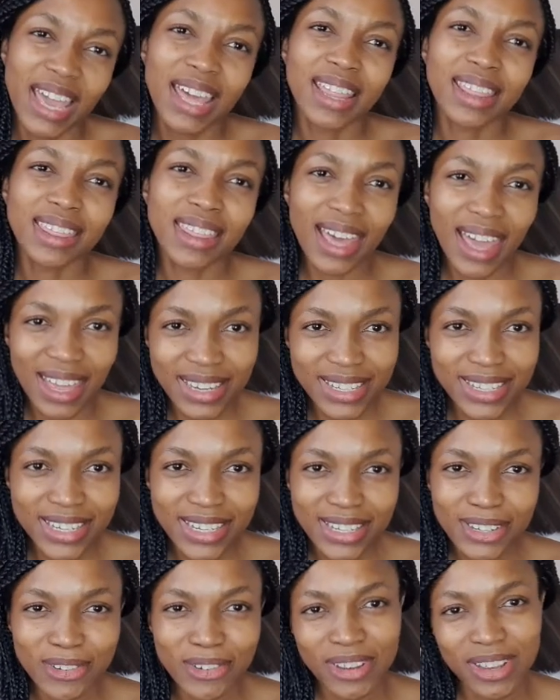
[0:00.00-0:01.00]
That
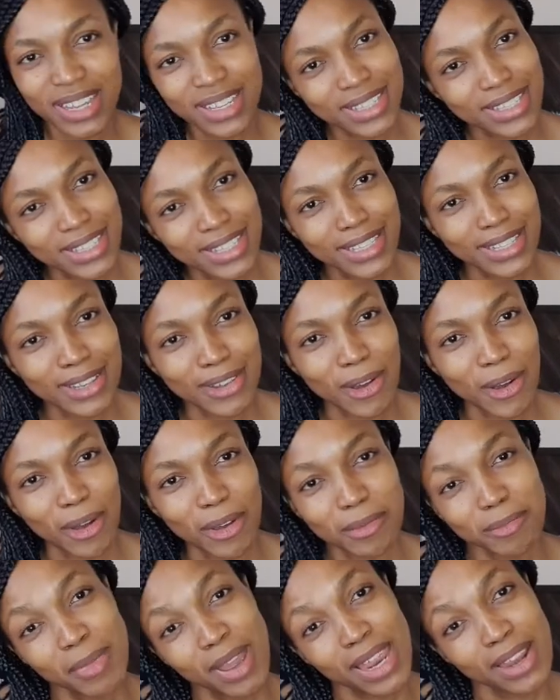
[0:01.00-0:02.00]
you can see
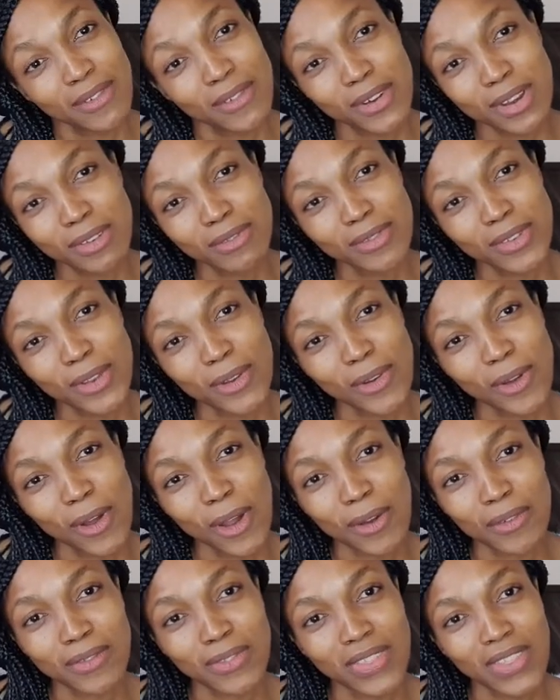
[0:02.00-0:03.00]
on my review
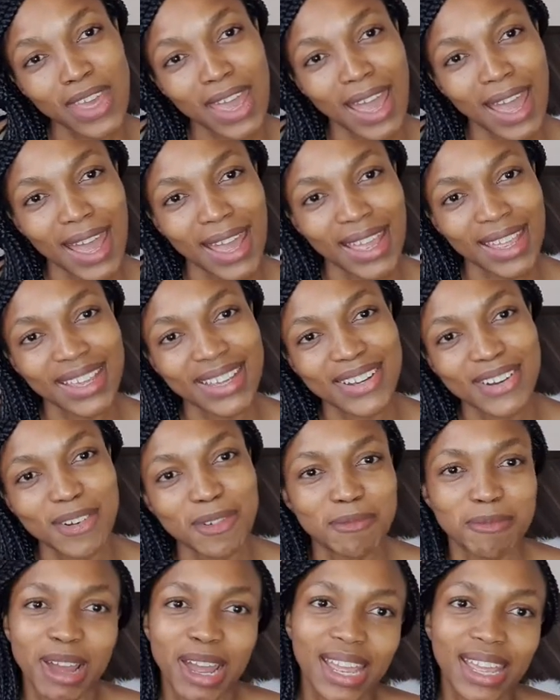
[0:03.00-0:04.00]
of the hike, on
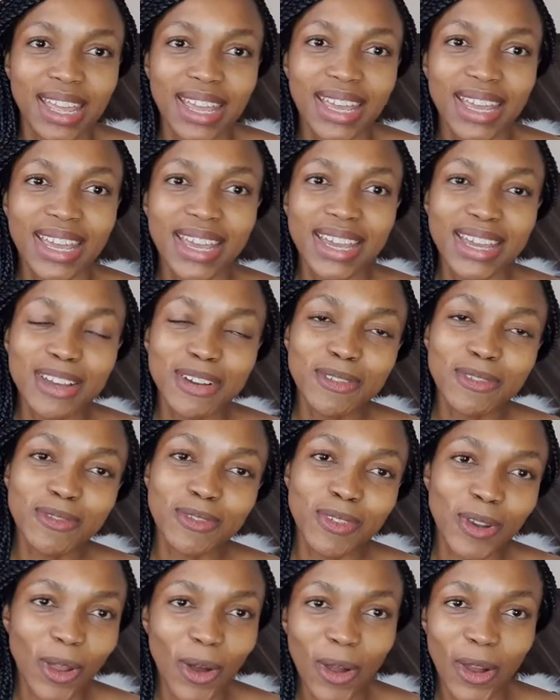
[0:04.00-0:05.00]
my
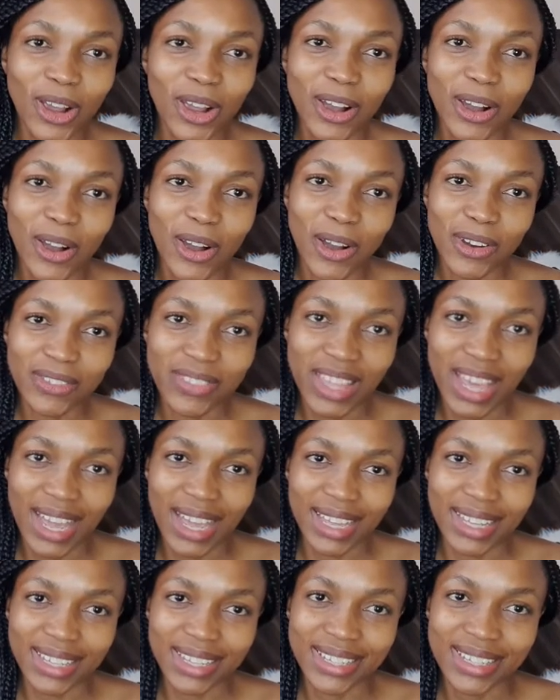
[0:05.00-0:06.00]
vlog of the
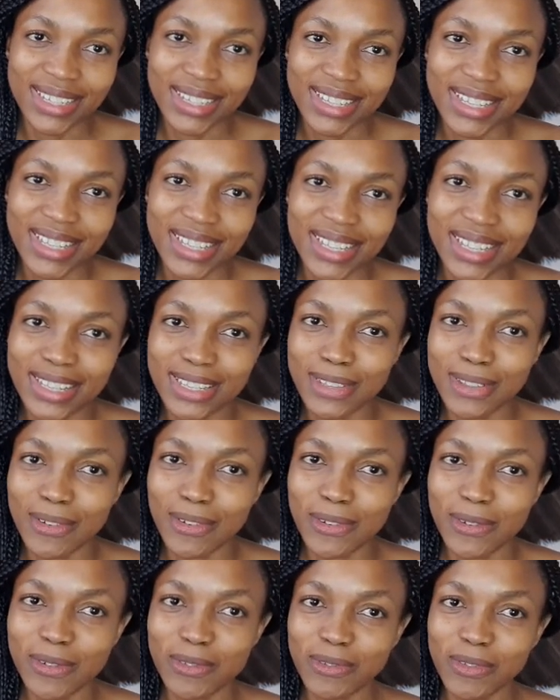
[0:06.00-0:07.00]
hike. So
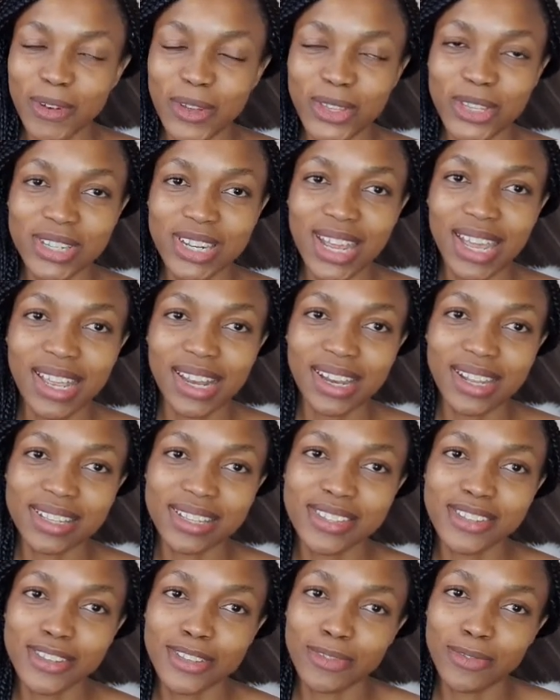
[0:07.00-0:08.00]
for today, let's
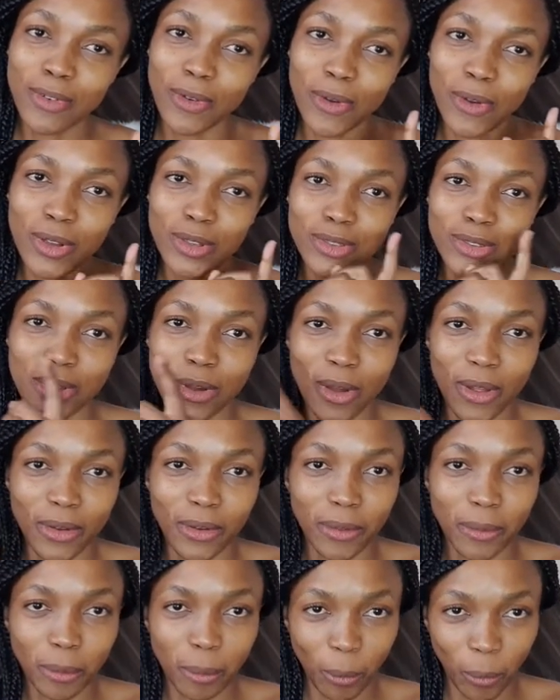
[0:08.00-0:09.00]
just focus on
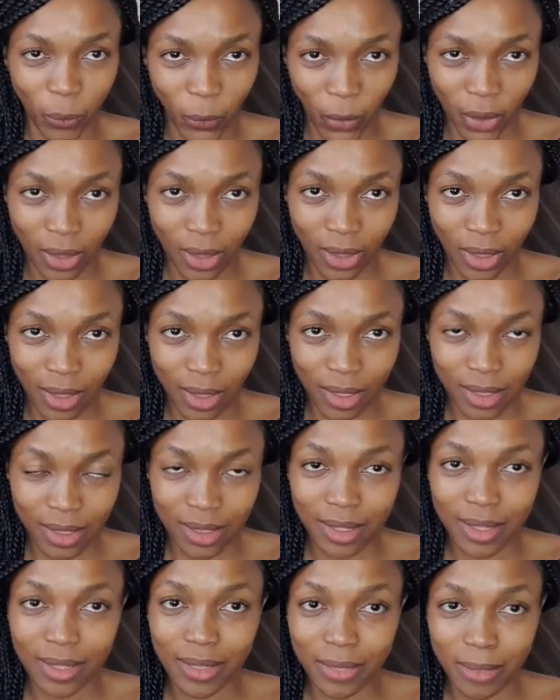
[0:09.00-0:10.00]

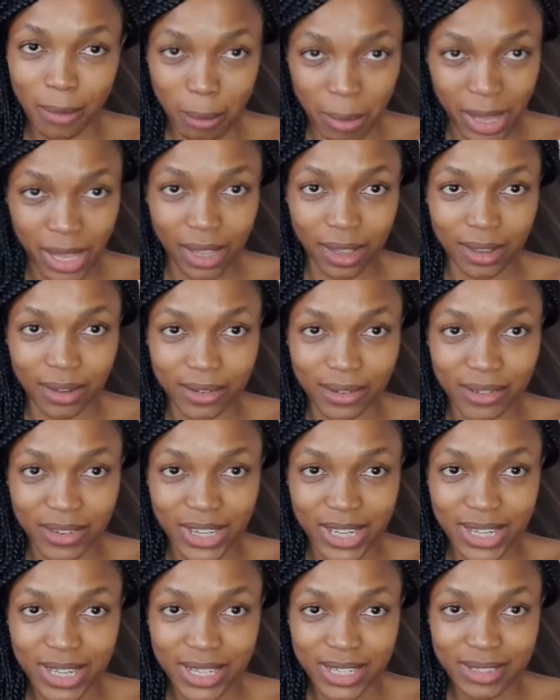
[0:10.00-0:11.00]
the bag,
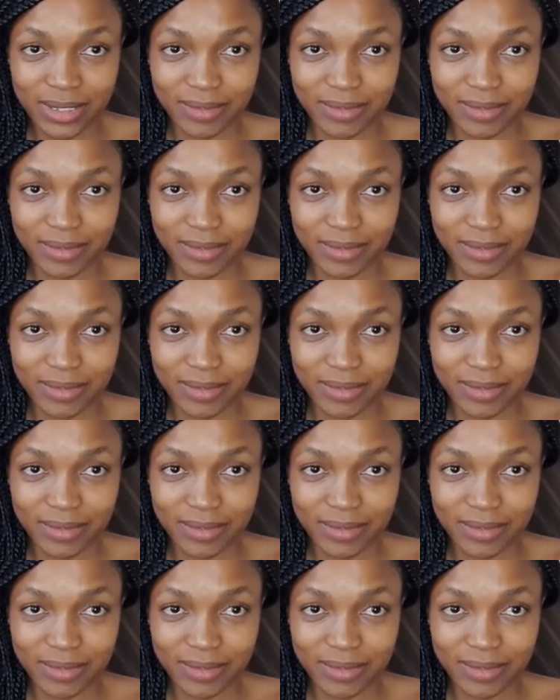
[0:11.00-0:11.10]
okay?